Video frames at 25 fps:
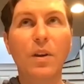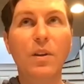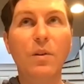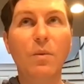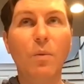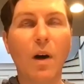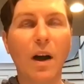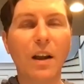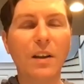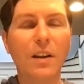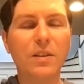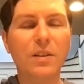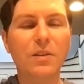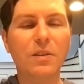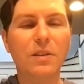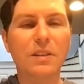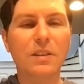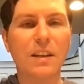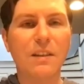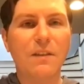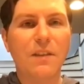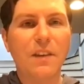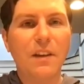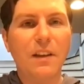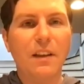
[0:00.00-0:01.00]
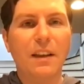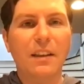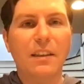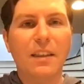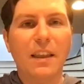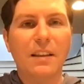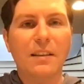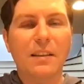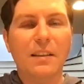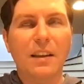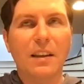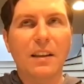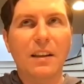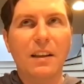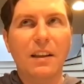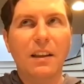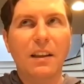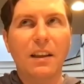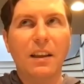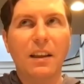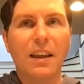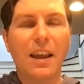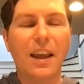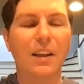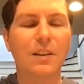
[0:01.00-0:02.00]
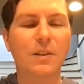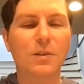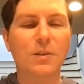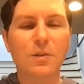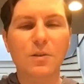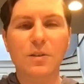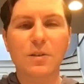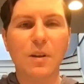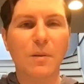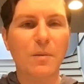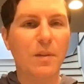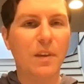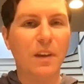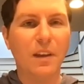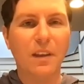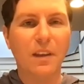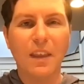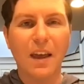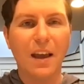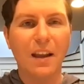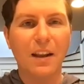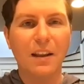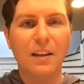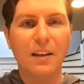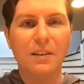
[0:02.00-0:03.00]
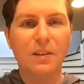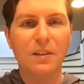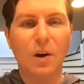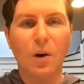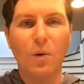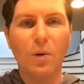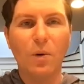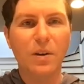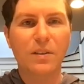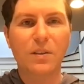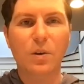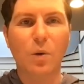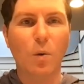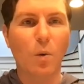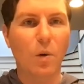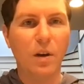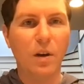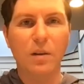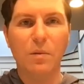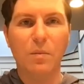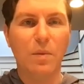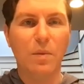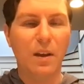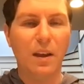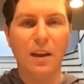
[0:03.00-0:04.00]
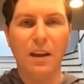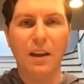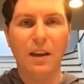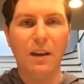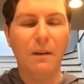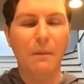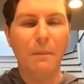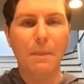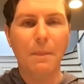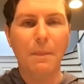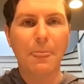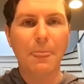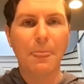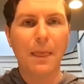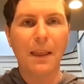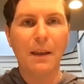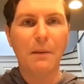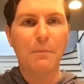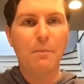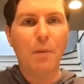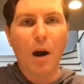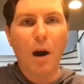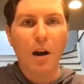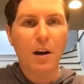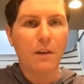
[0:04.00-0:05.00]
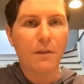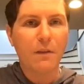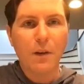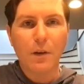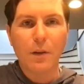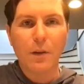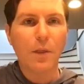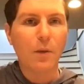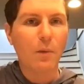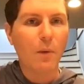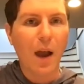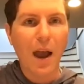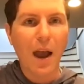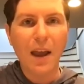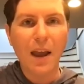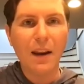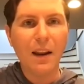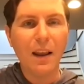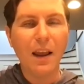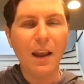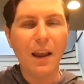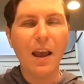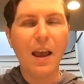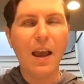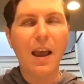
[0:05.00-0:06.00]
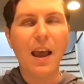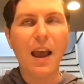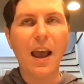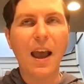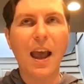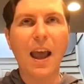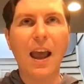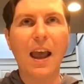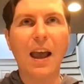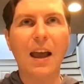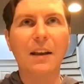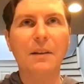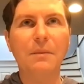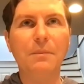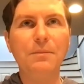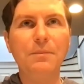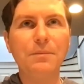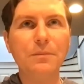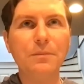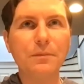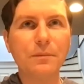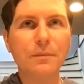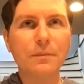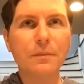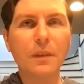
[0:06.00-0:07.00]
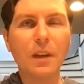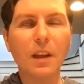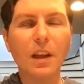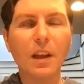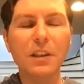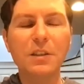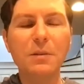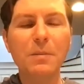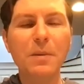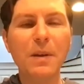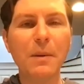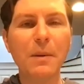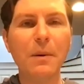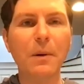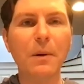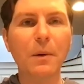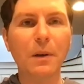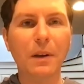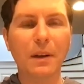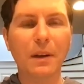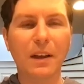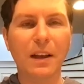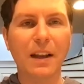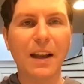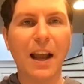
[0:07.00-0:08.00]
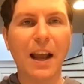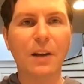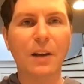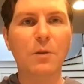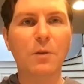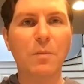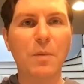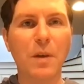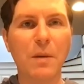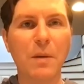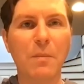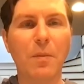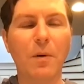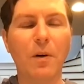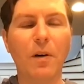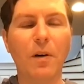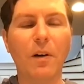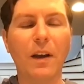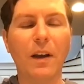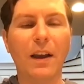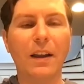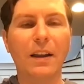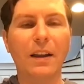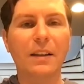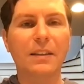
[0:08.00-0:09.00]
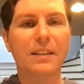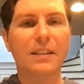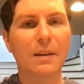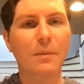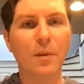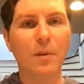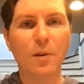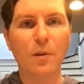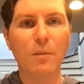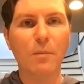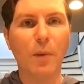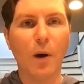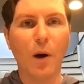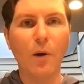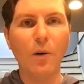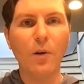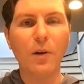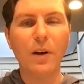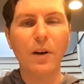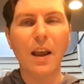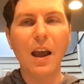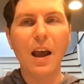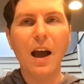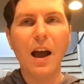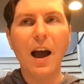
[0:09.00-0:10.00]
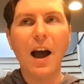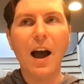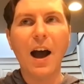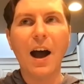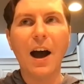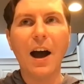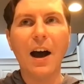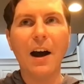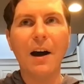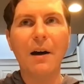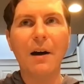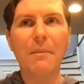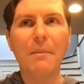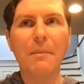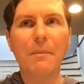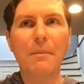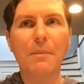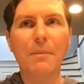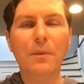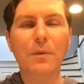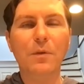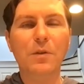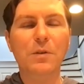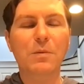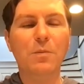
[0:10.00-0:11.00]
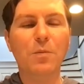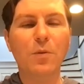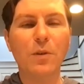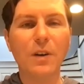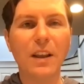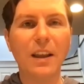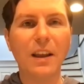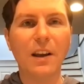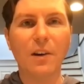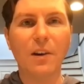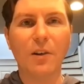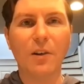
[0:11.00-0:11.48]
you want to, because I feel like that cancer is something that is always going to be like part of your thread. And to be able to connect with people in a similar boat was pretty